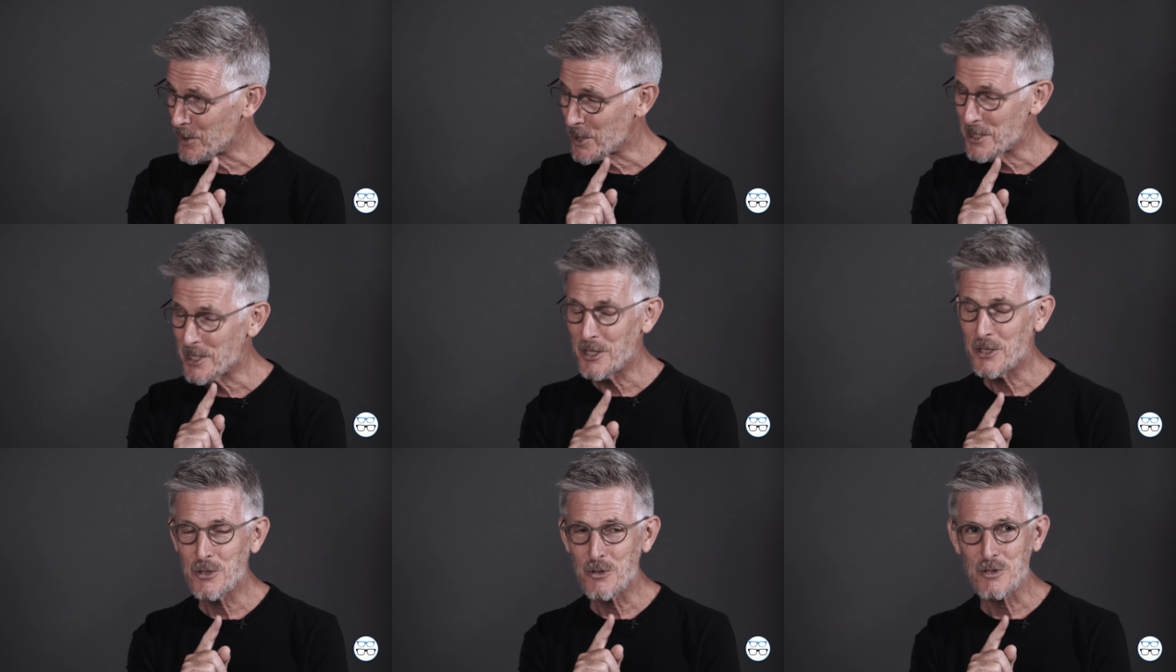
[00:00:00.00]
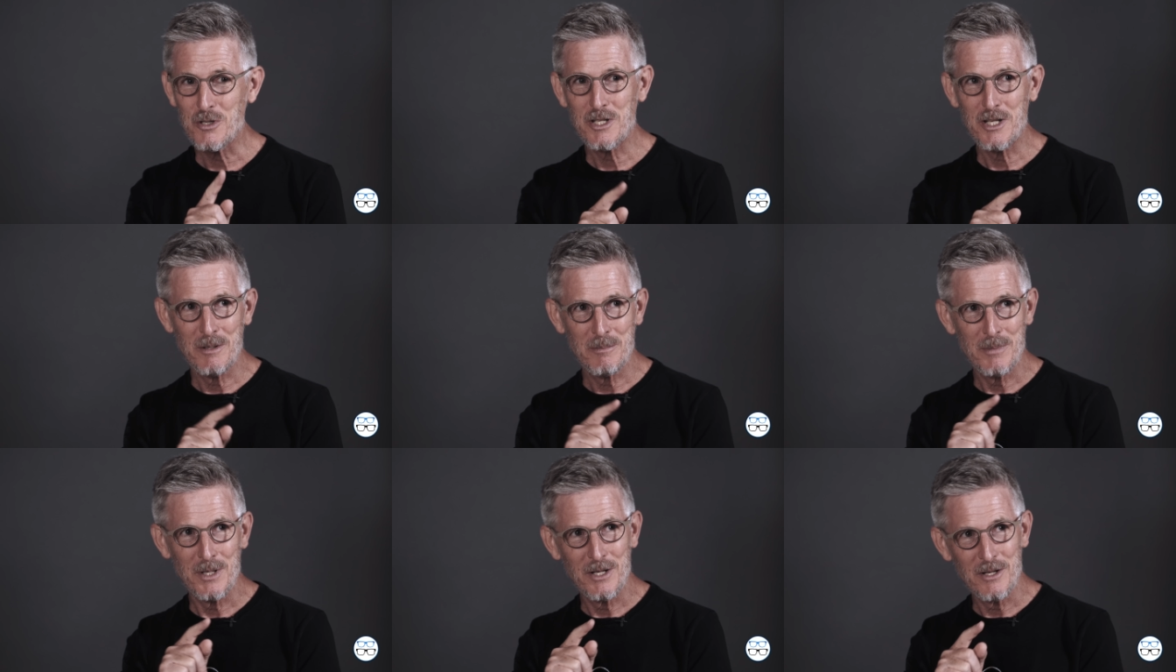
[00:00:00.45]
It's
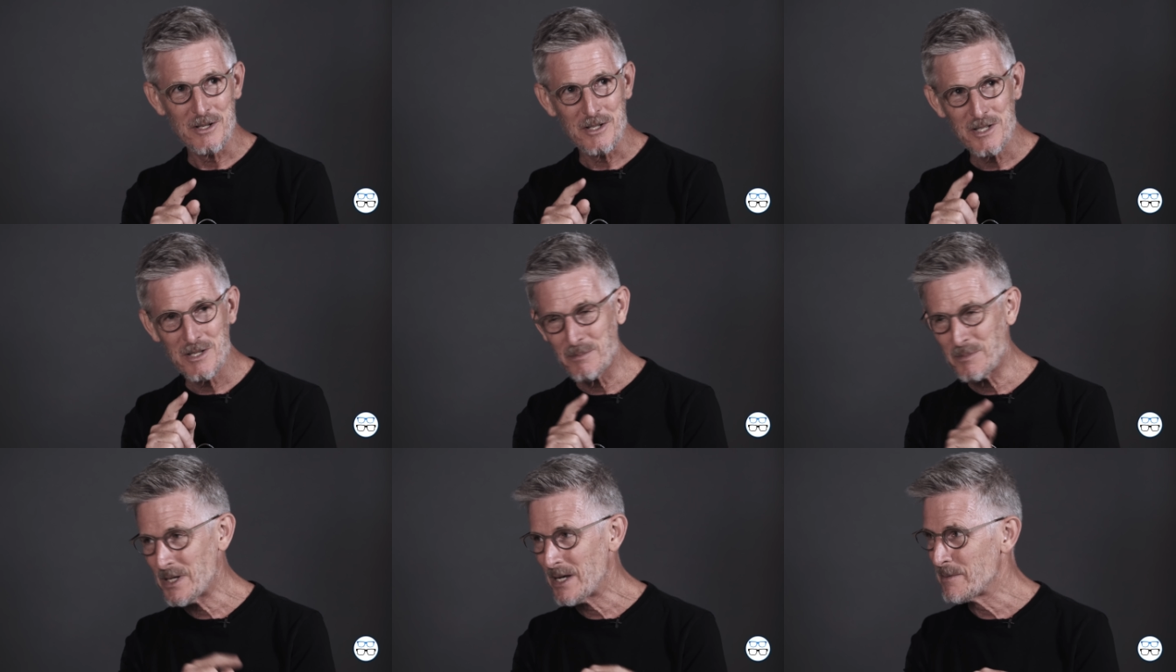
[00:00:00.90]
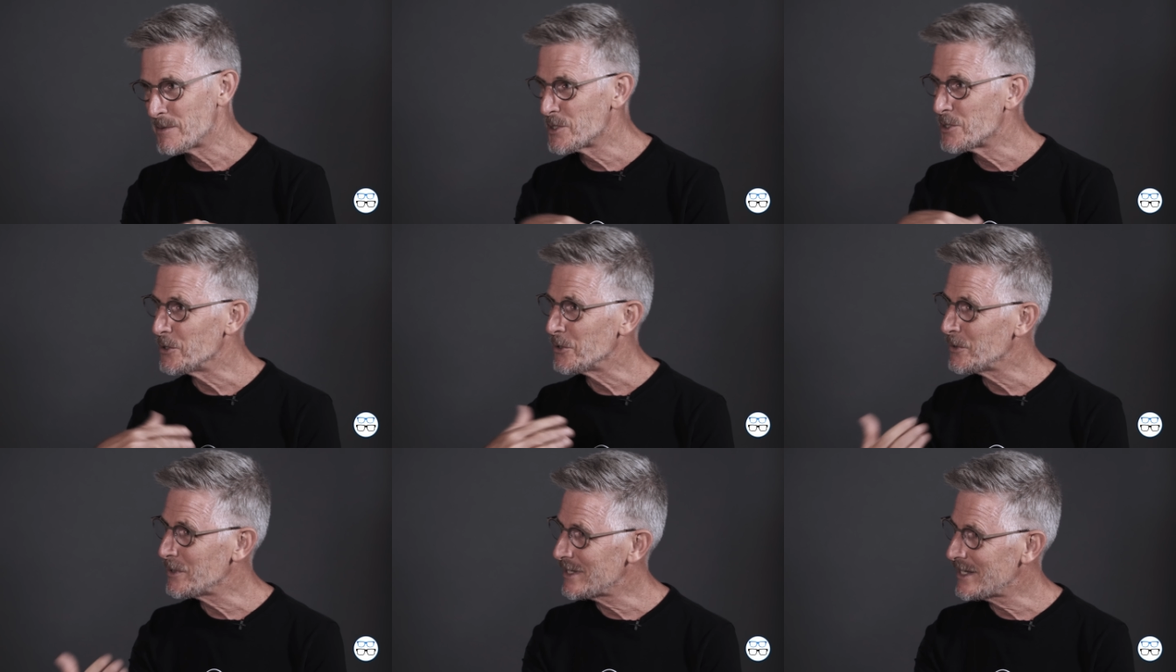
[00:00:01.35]
interesting because sometimes
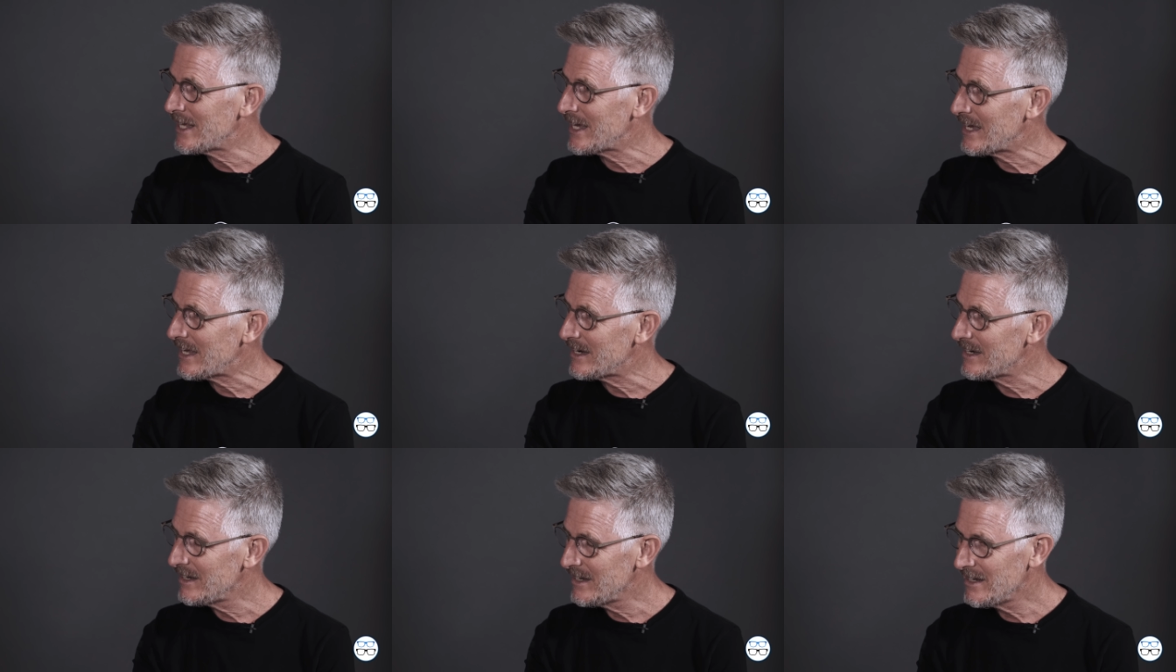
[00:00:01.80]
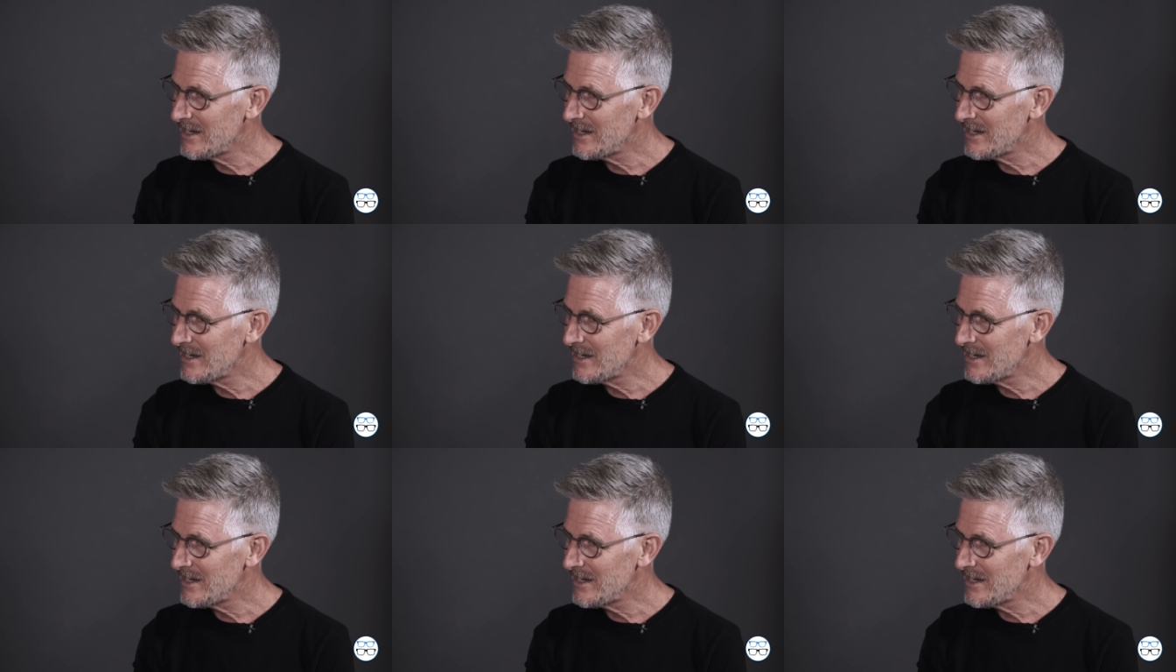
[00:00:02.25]
doing that,